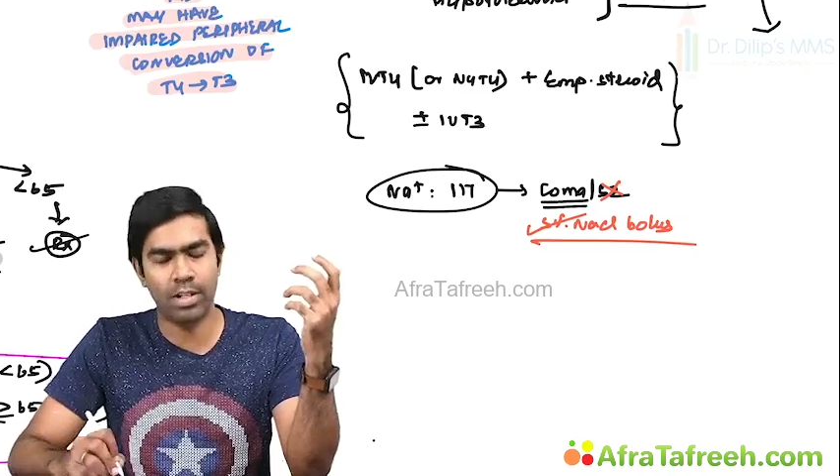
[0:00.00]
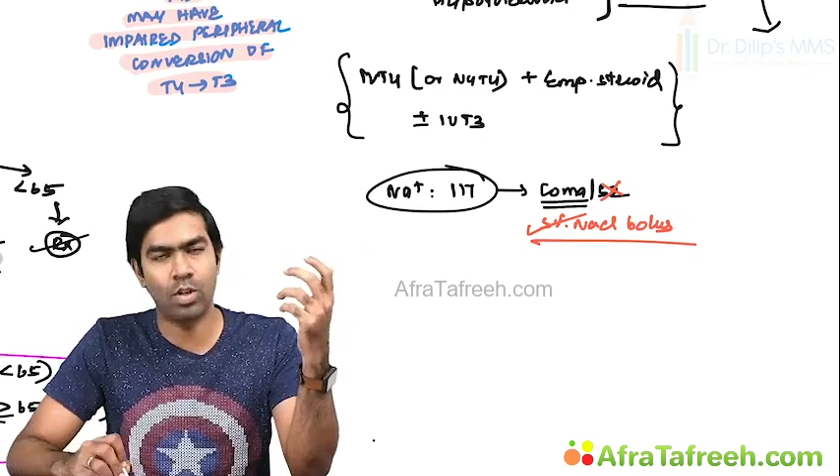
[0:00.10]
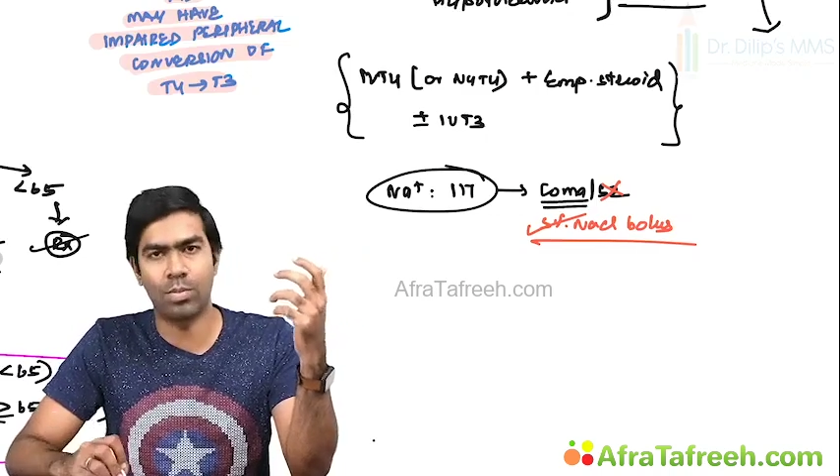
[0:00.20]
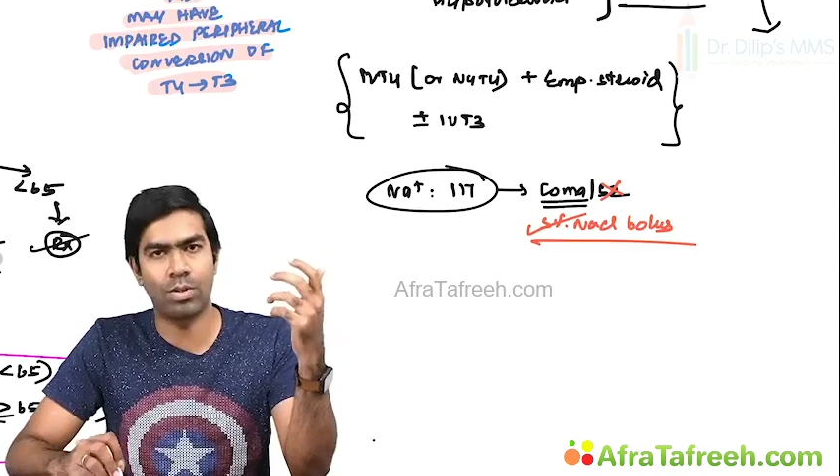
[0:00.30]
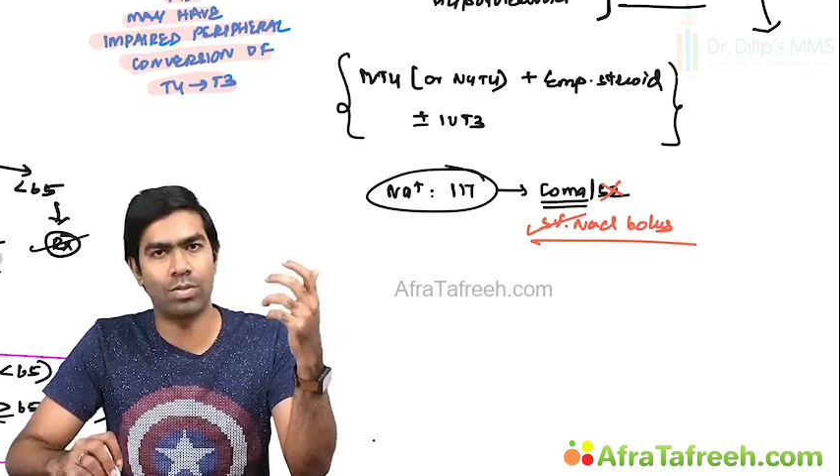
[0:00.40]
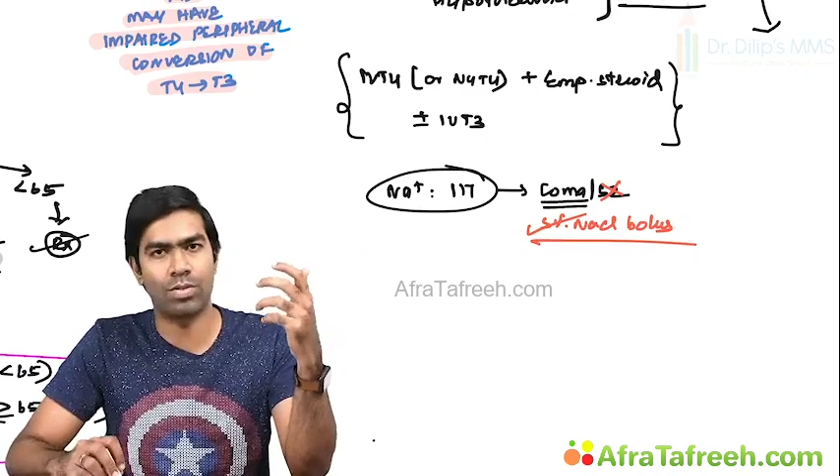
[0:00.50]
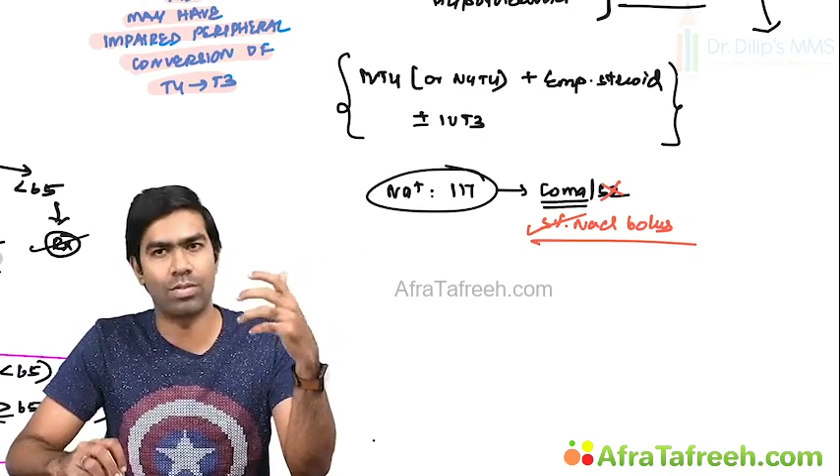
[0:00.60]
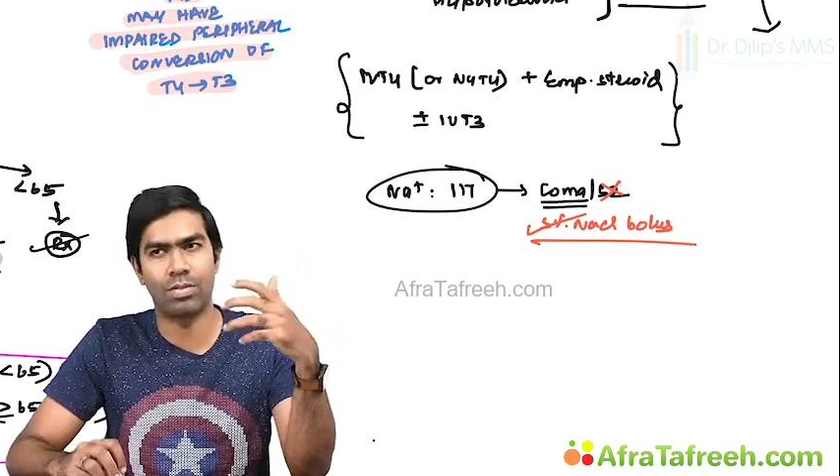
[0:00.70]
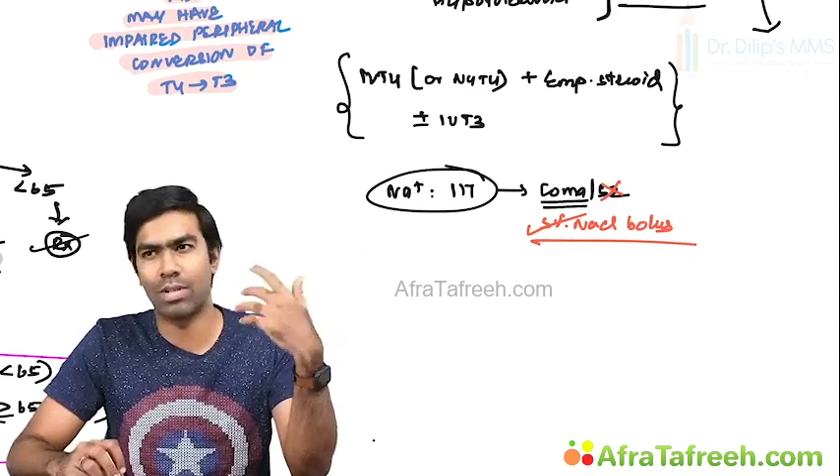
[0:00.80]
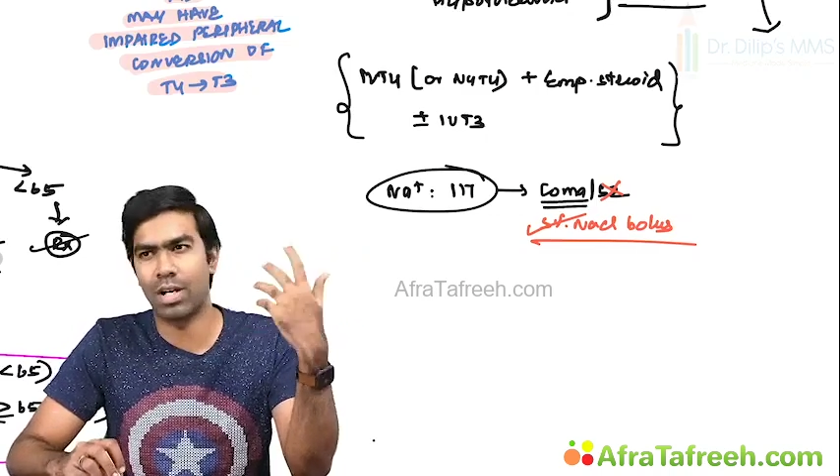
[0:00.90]
comatose.
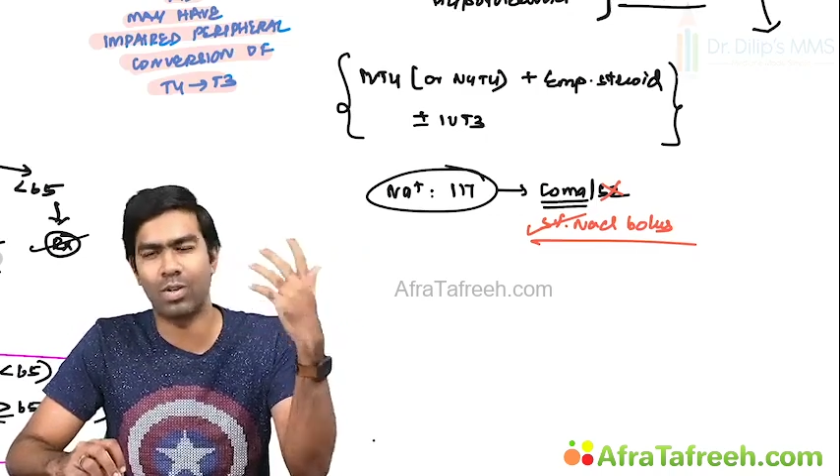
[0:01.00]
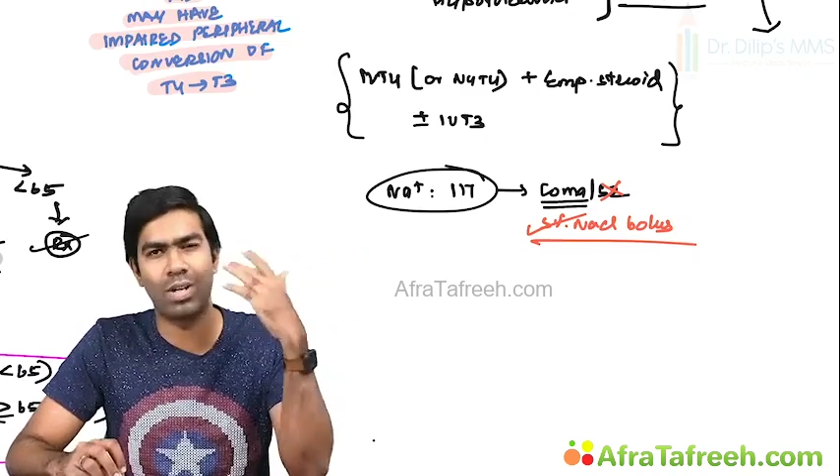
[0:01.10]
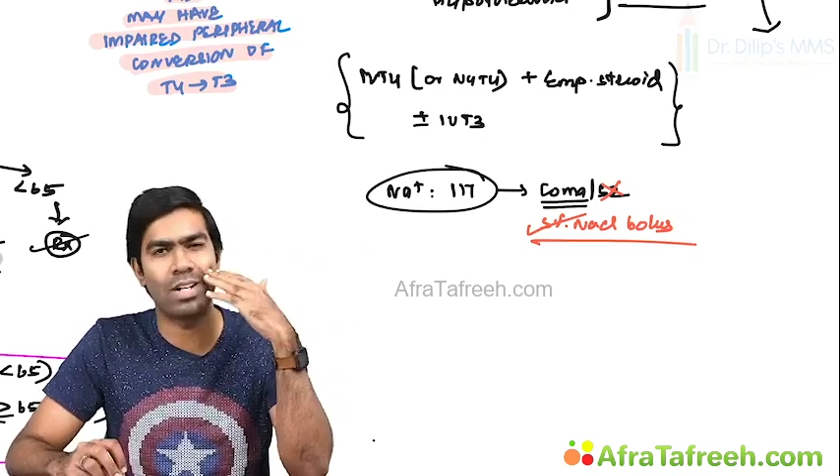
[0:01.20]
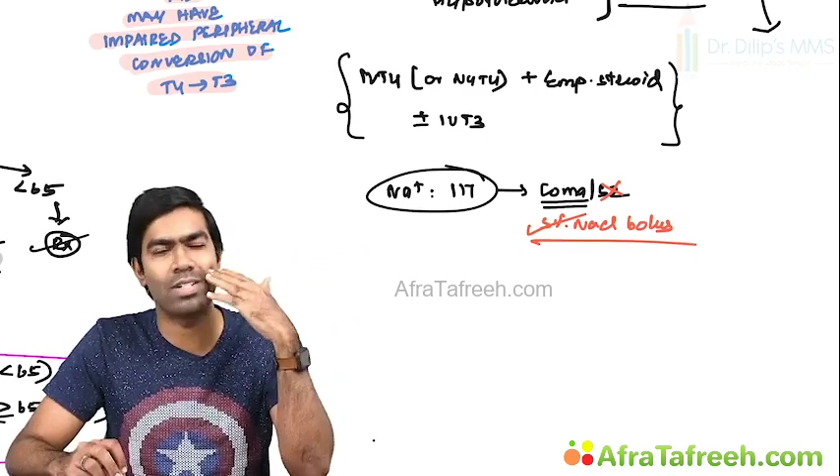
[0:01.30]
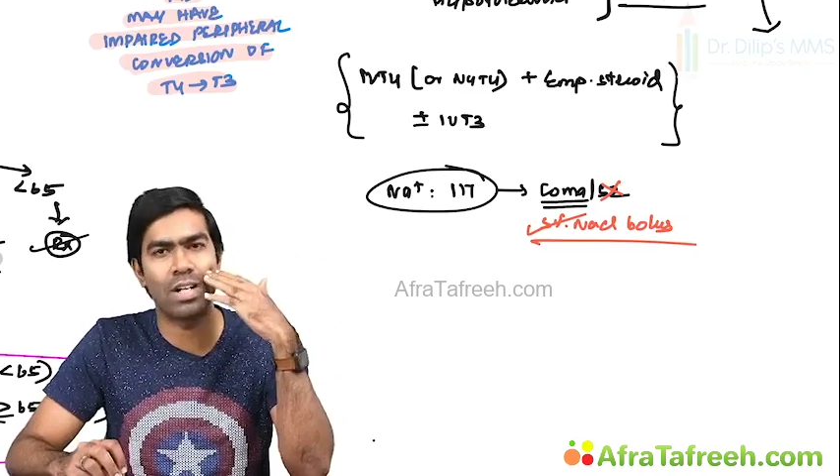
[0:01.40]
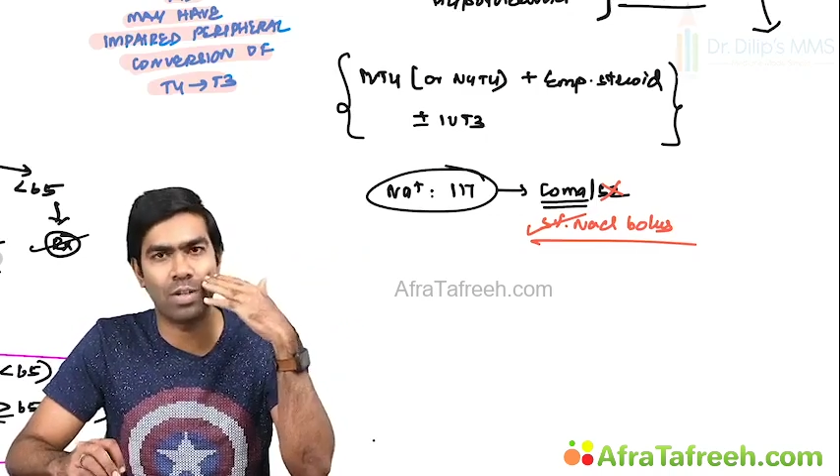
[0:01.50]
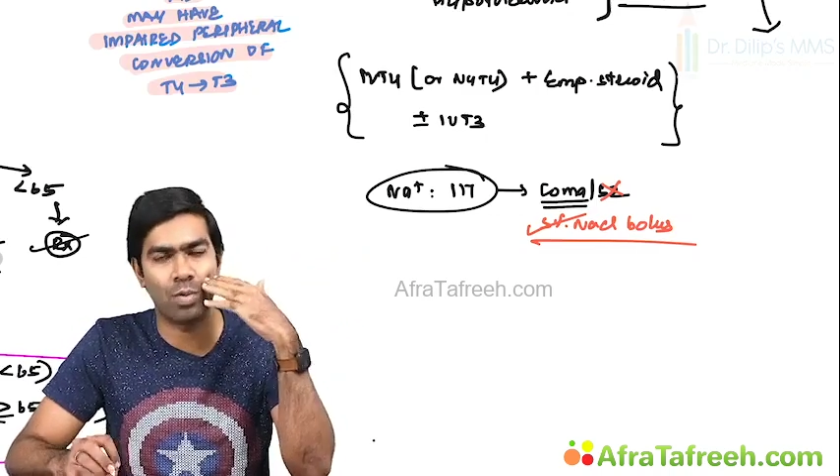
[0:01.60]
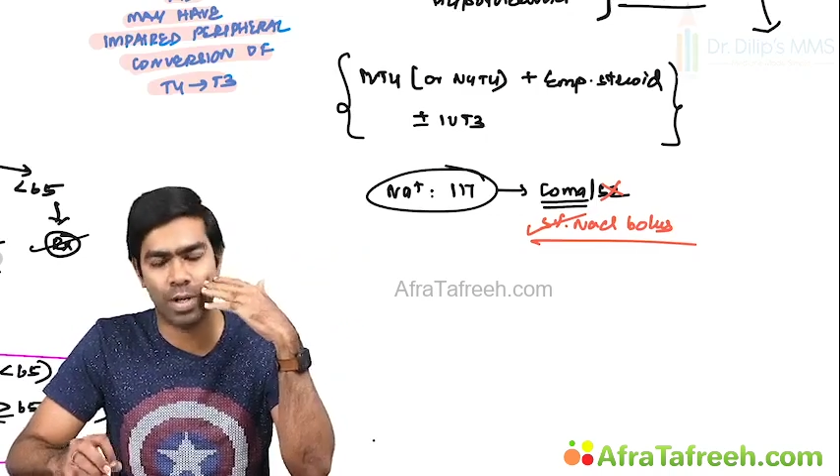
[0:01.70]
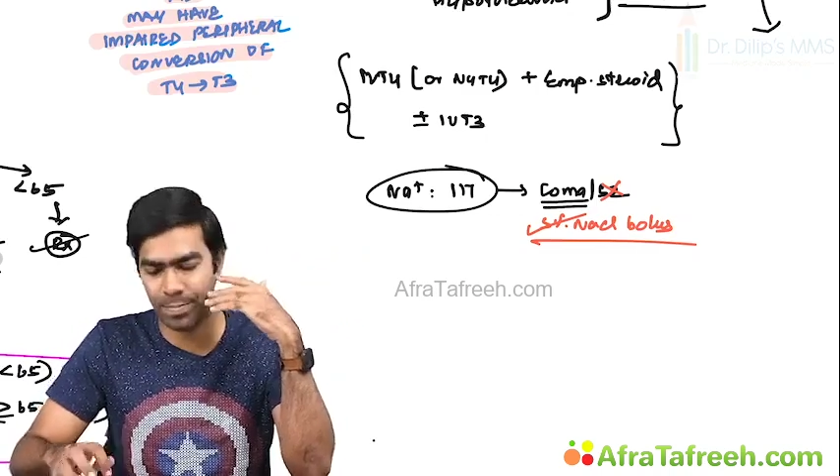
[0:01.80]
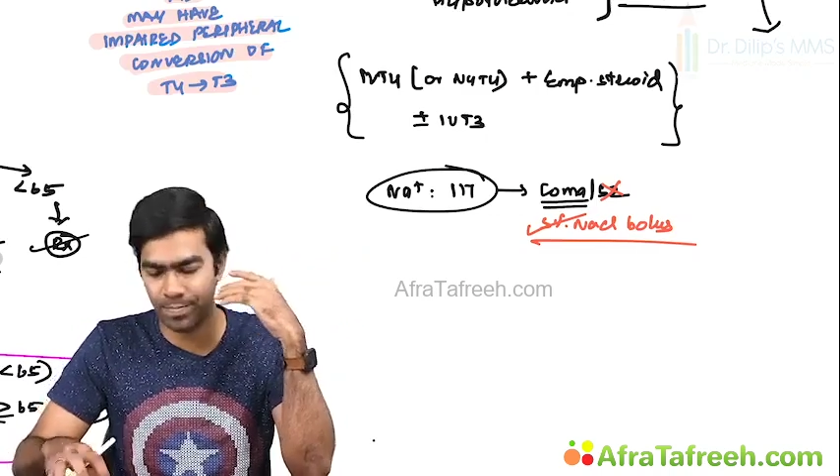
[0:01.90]
I couldn't understand
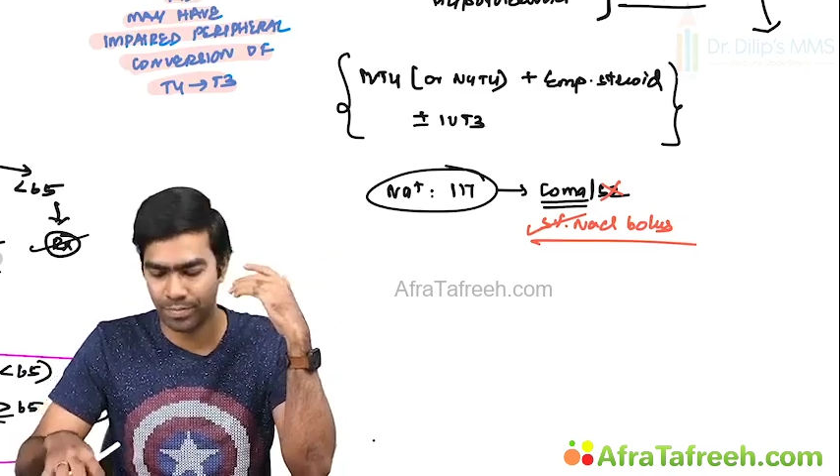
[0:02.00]
why.